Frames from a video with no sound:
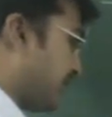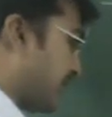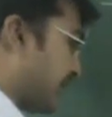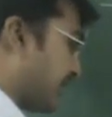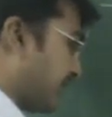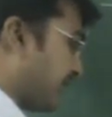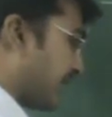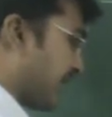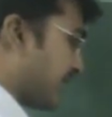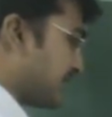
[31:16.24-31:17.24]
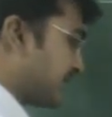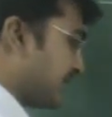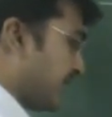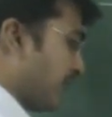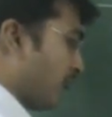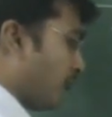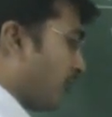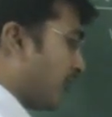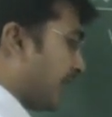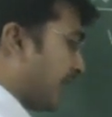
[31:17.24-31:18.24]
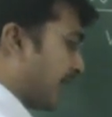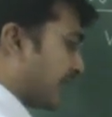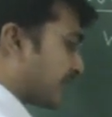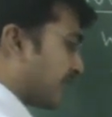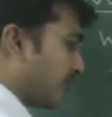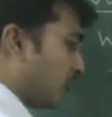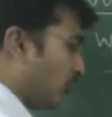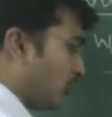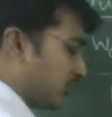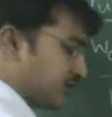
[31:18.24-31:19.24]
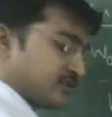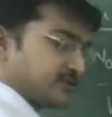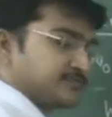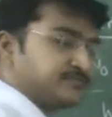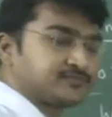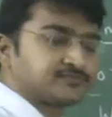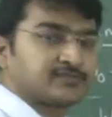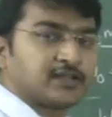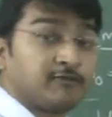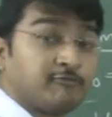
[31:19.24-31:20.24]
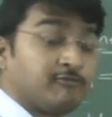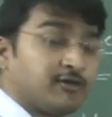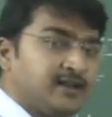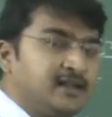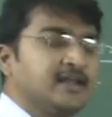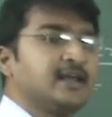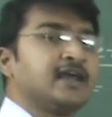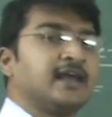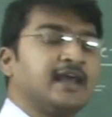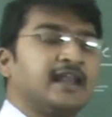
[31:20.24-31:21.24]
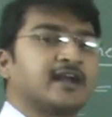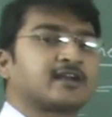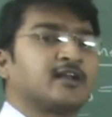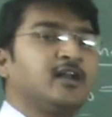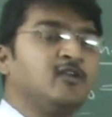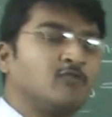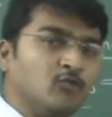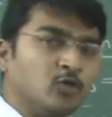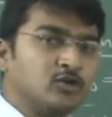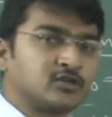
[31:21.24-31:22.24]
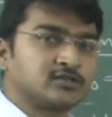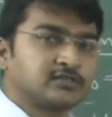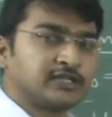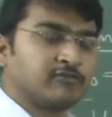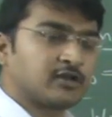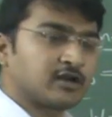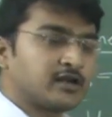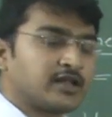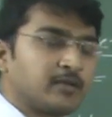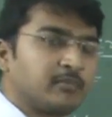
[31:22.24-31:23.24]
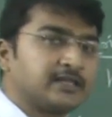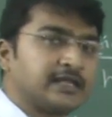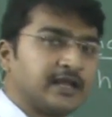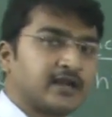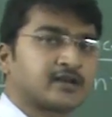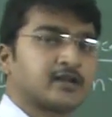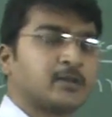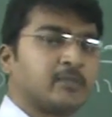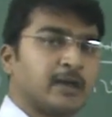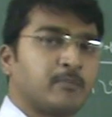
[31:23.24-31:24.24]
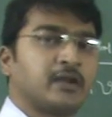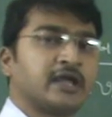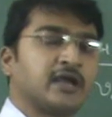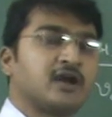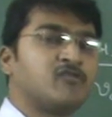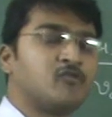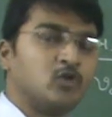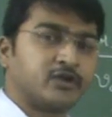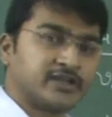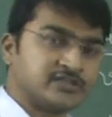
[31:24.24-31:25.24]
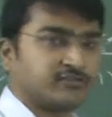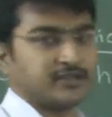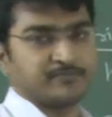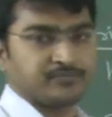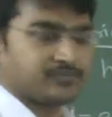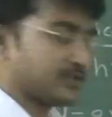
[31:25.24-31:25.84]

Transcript: we can refer as 1 electron volt. 1 electron volt. The work done by the electron by applying of voltage V.